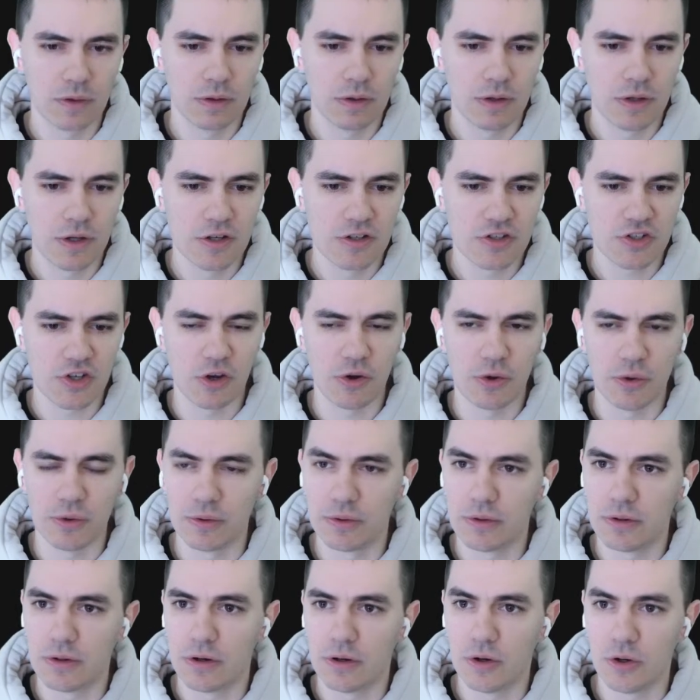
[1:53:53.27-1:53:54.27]
So,
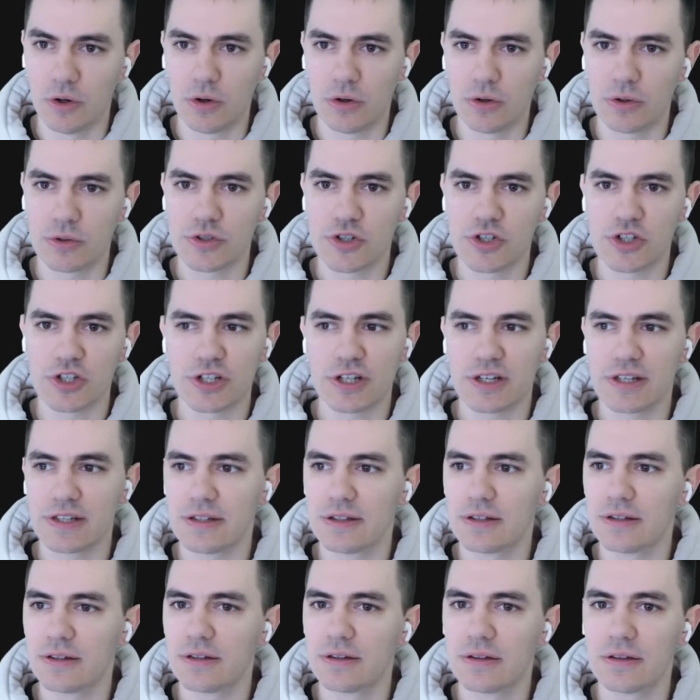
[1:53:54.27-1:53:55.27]
oh shit.
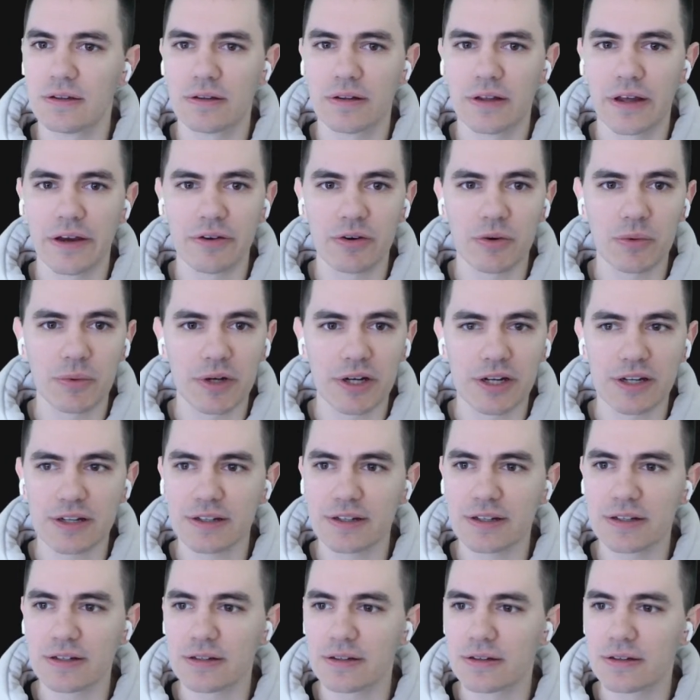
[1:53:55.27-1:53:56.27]
I don't know what I did.